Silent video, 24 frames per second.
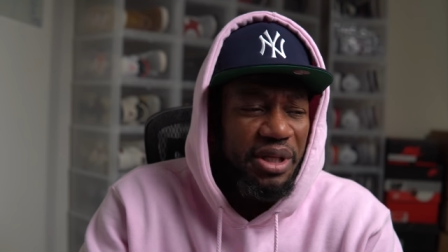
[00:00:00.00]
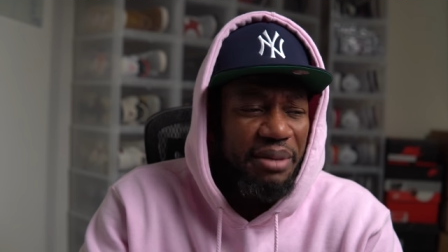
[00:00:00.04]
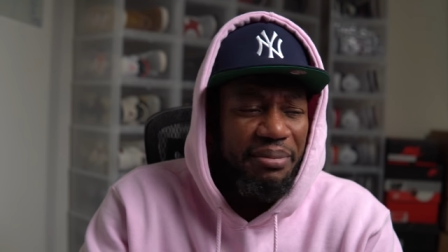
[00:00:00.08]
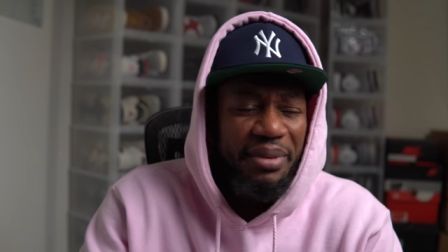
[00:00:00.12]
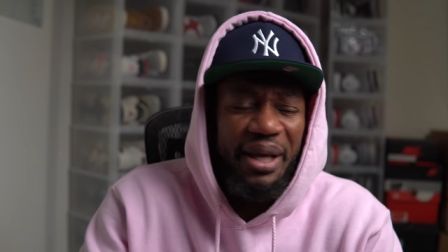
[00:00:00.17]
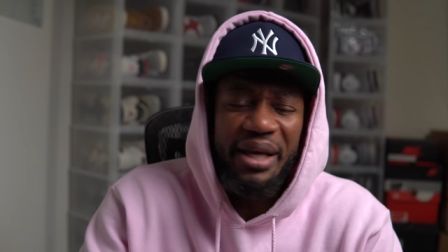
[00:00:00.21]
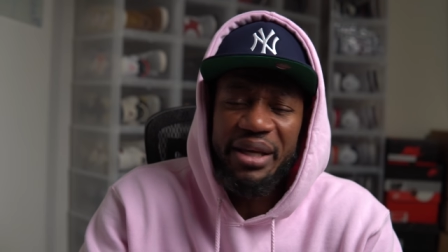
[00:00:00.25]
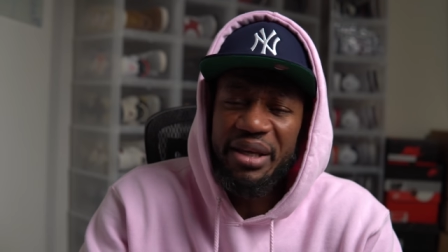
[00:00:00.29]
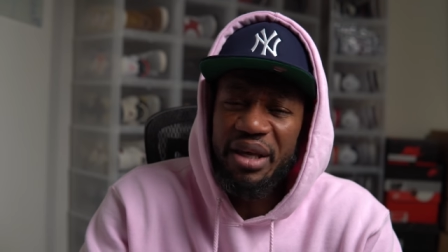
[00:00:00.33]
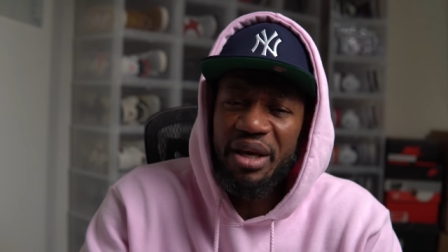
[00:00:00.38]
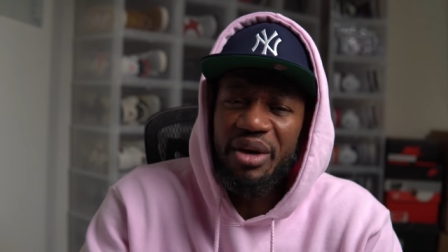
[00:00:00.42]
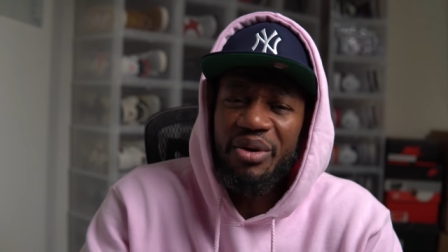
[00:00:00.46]
I'm
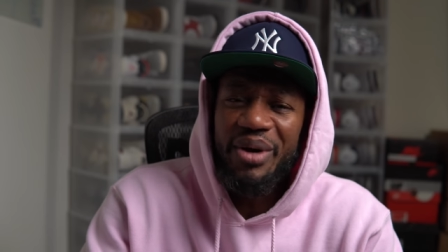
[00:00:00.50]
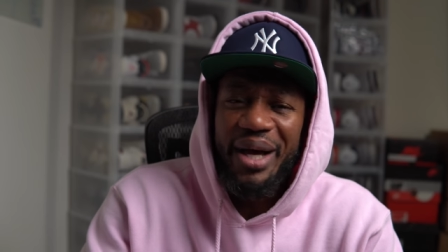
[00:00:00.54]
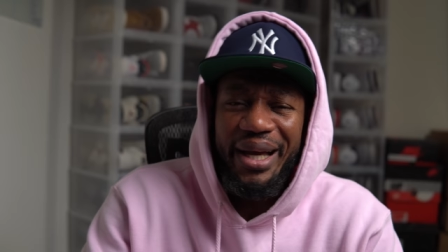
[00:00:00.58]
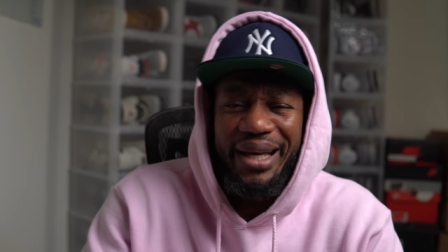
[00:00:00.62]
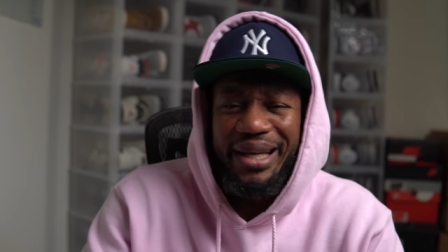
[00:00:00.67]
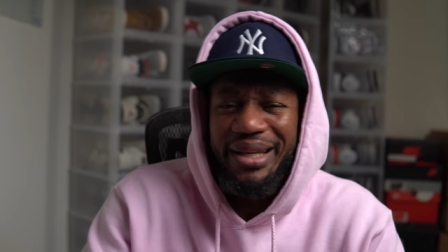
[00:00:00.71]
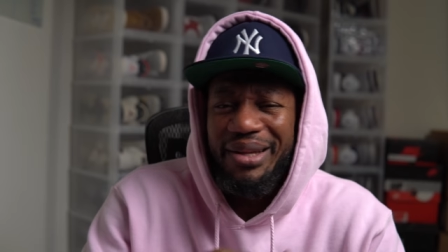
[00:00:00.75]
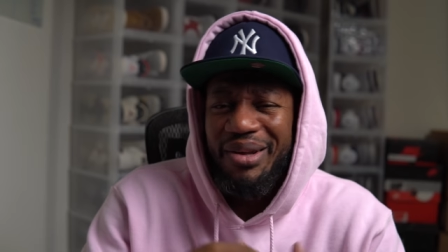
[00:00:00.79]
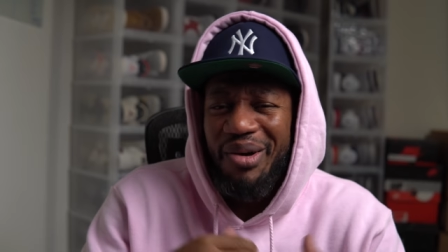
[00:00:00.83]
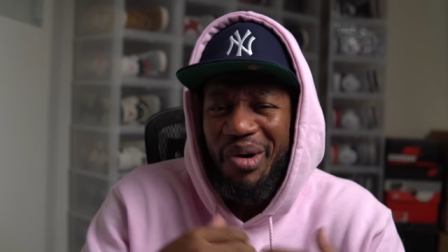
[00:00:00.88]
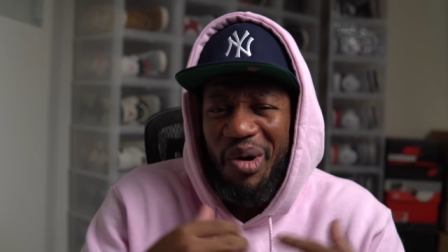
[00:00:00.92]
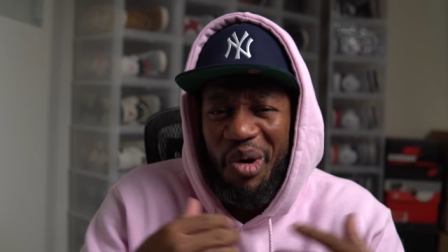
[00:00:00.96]
like, yo, I
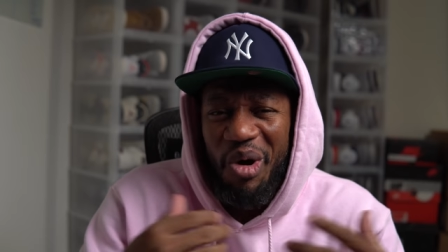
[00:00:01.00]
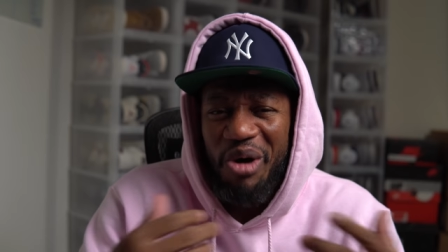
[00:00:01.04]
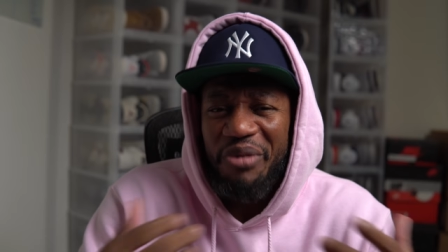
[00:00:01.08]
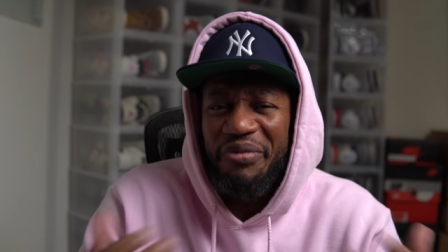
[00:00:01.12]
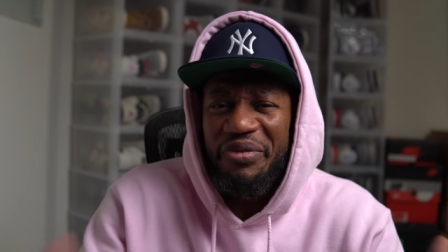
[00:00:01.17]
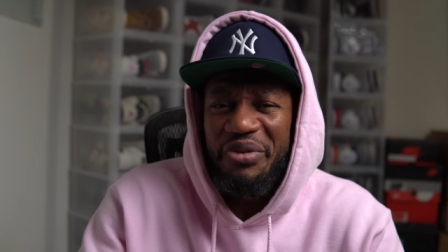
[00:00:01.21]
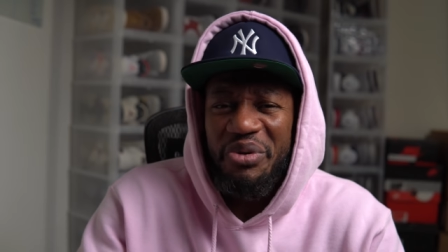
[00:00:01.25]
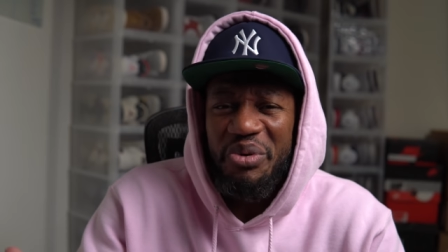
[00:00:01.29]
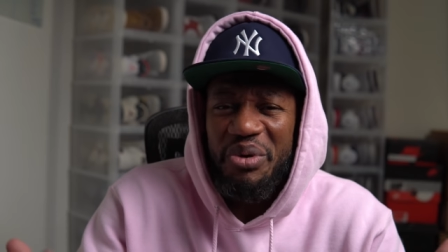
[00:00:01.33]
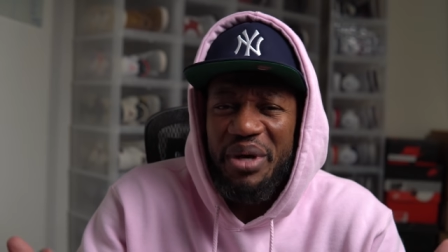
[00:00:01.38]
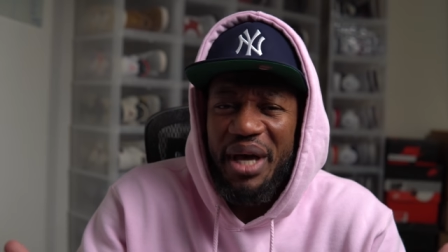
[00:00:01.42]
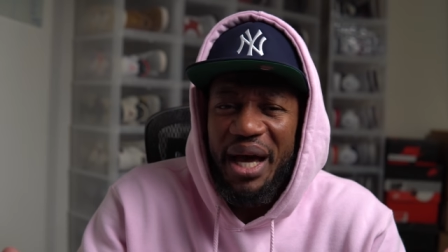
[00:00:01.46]
can
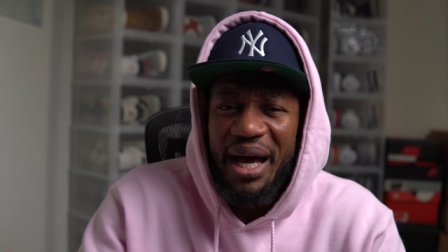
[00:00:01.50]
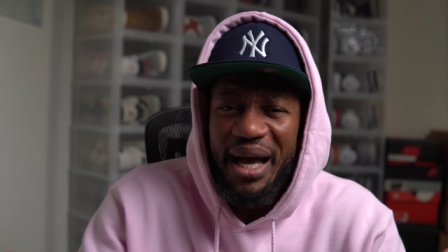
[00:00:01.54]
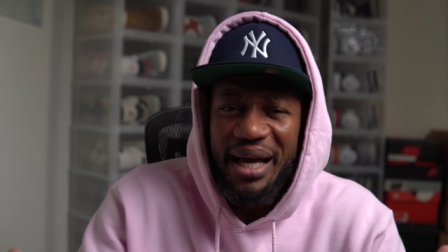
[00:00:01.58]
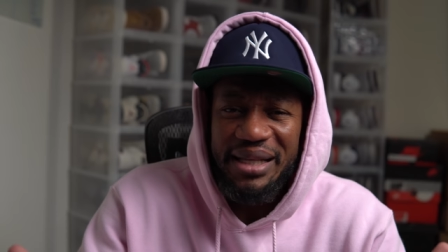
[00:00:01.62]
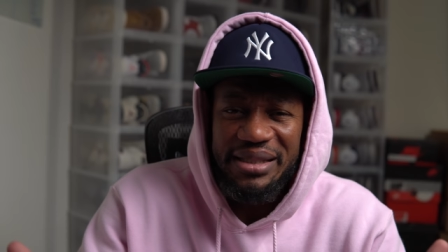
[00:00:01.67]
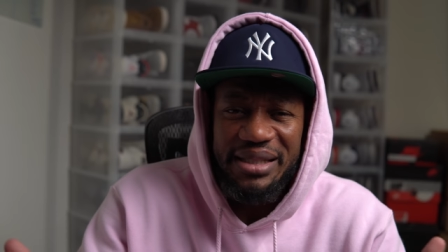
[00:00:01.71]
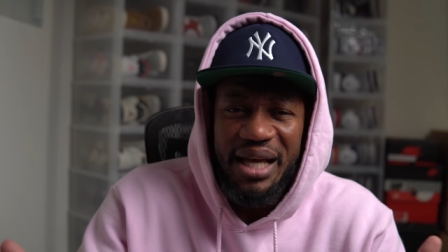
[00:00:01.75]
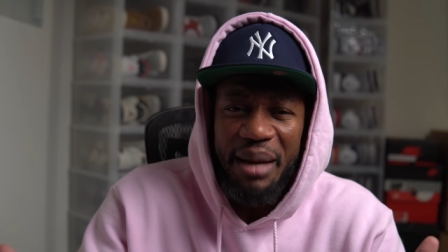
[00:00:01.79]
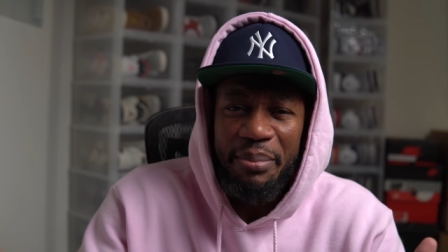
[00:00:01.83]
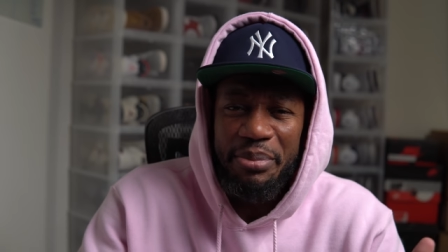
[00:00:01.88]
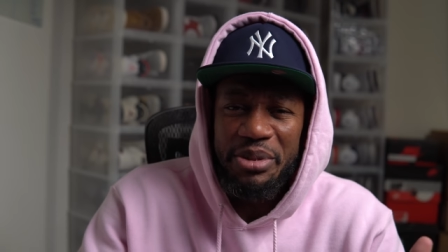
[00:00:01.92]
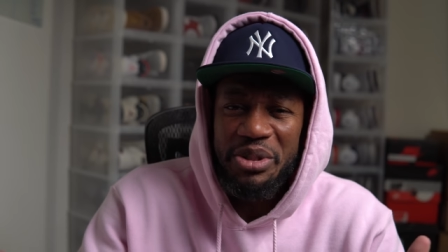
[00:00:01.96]
offer you
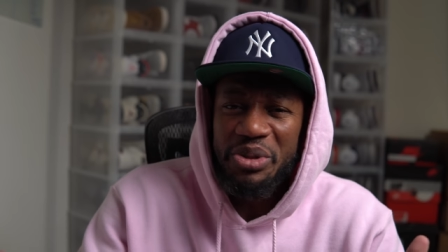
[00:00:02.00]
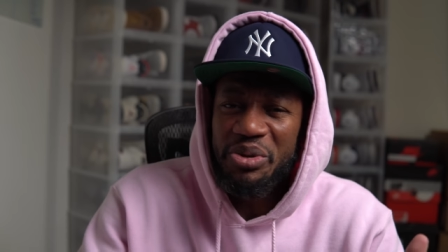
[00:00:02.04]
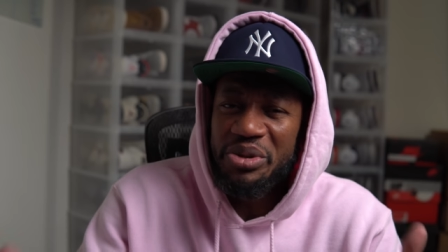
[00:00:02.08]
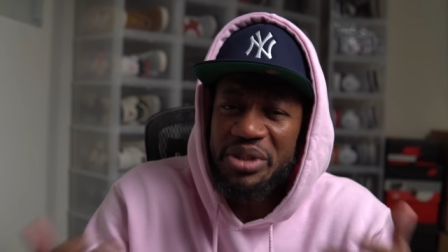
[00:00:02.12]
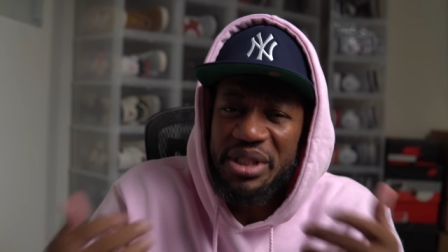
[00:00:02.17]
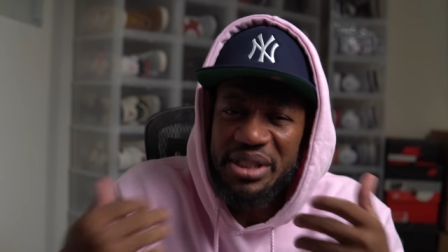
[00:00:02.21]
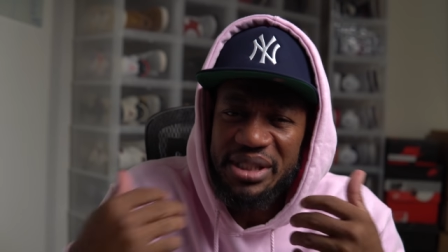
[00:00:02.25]
guys opportunity.